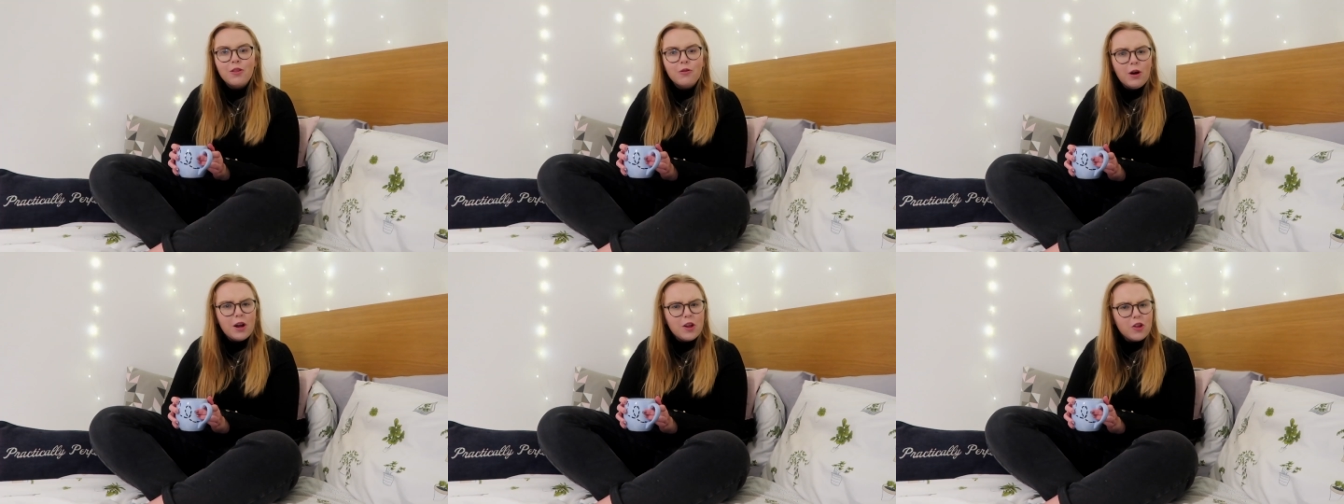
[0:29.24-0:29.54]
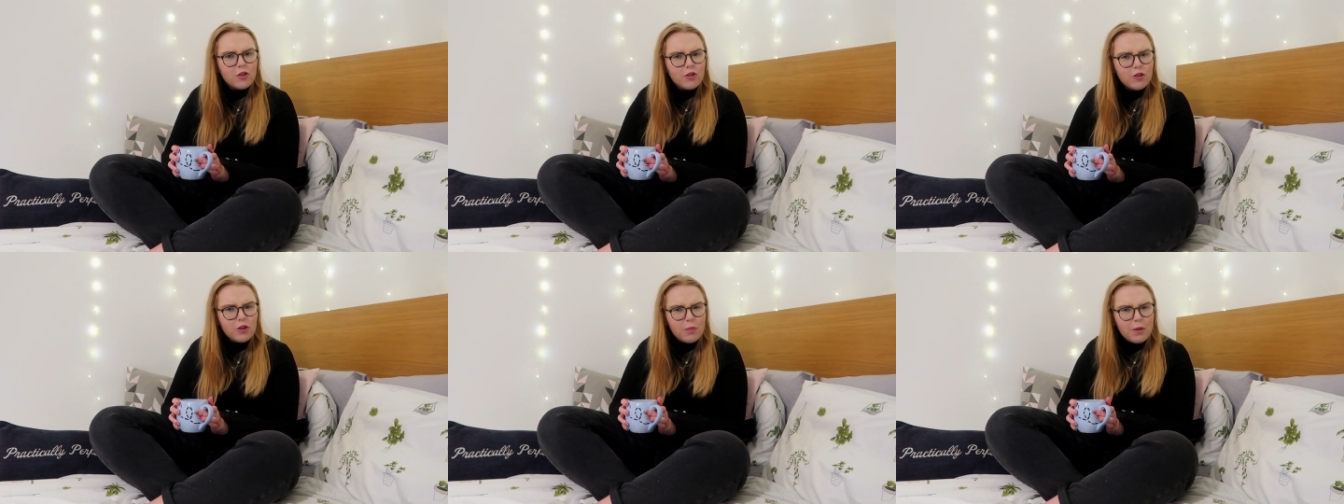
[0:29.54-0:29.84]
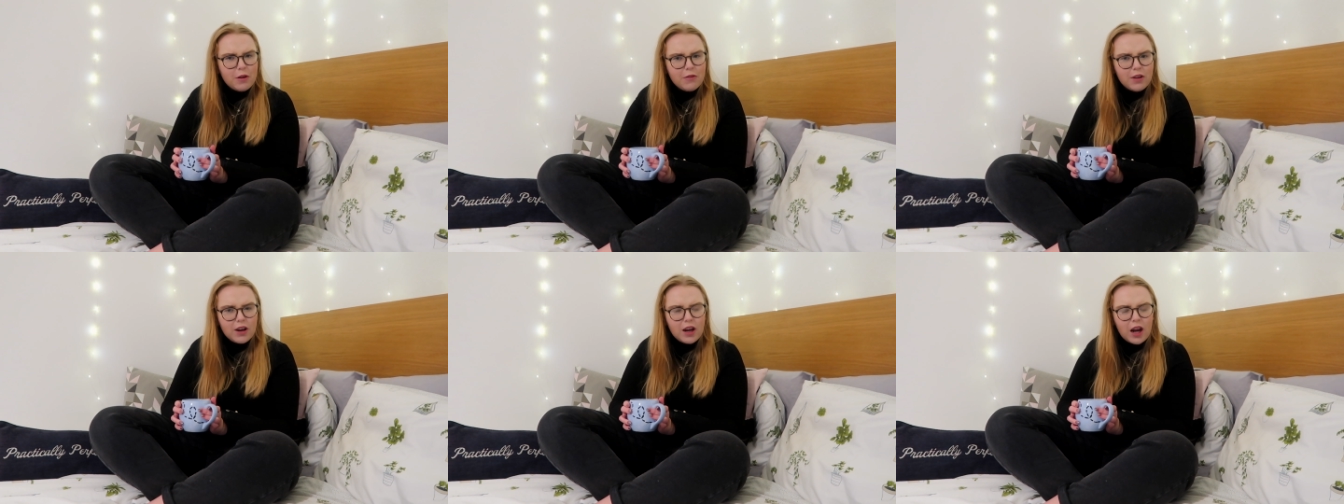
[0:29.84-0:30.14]
thought I'd just do a
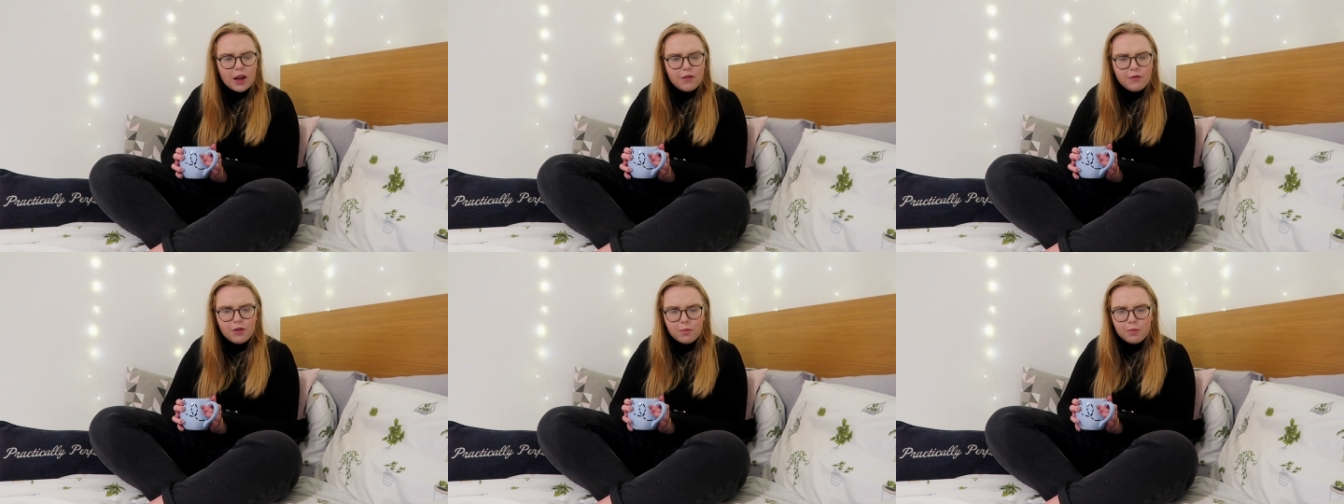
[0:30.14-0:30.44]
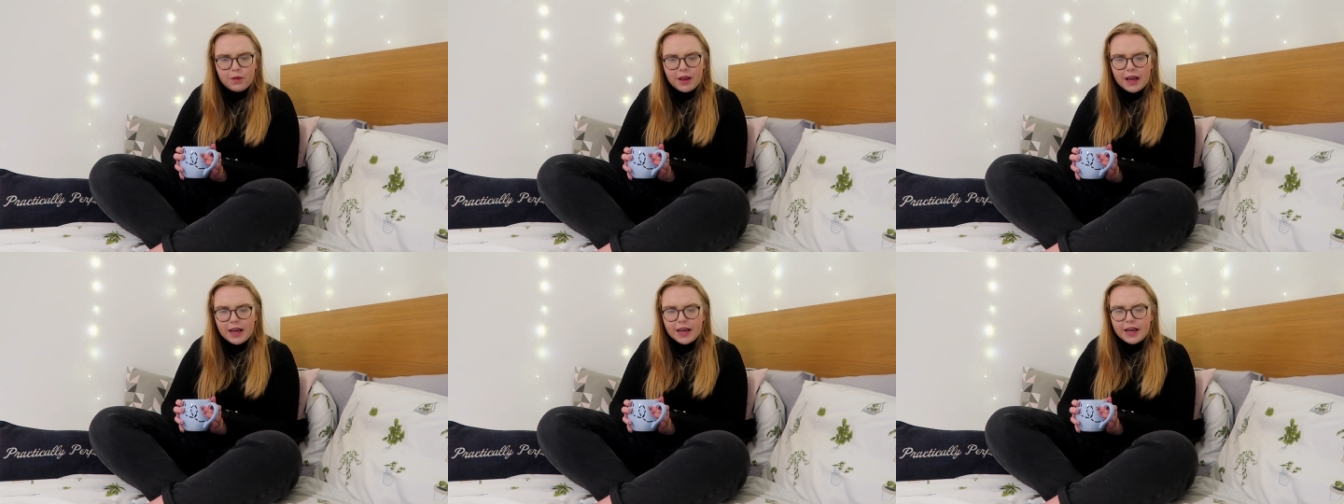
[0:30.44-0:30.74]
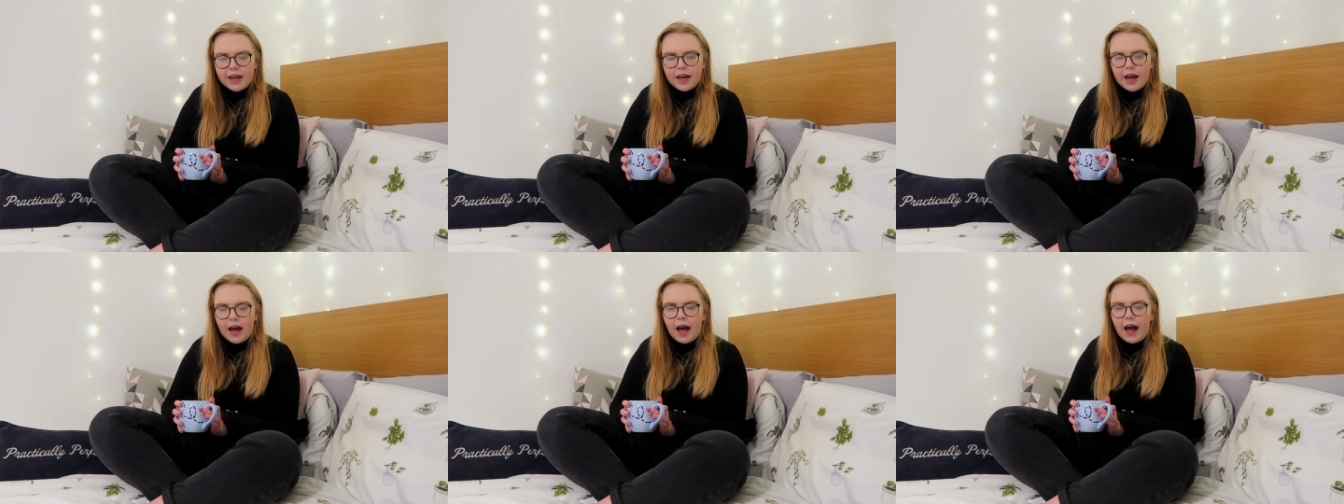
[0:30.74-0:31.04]
bit of a life
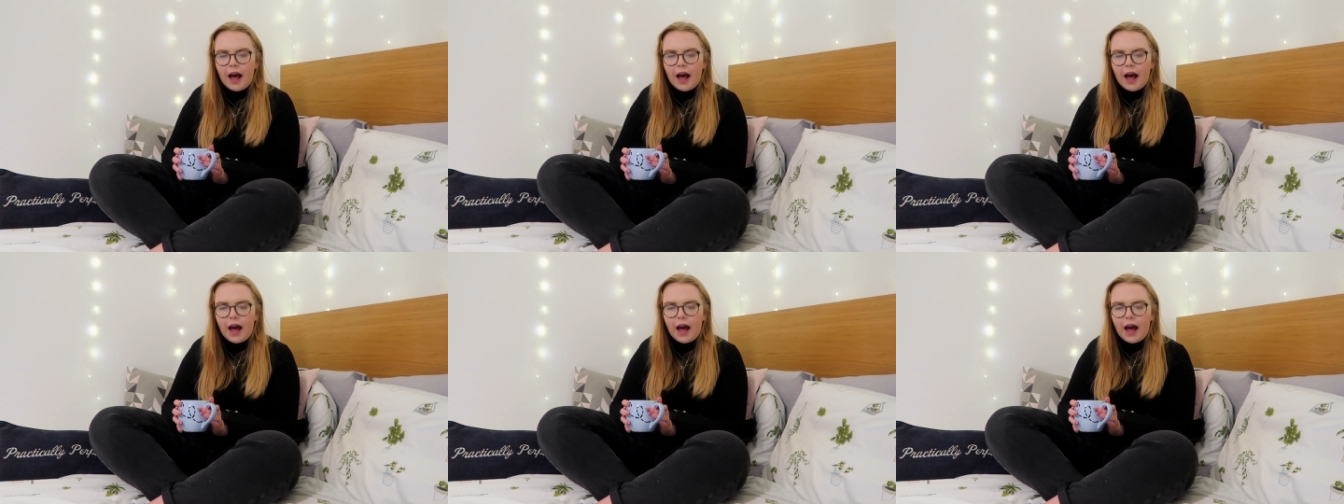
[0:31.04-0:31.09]
update,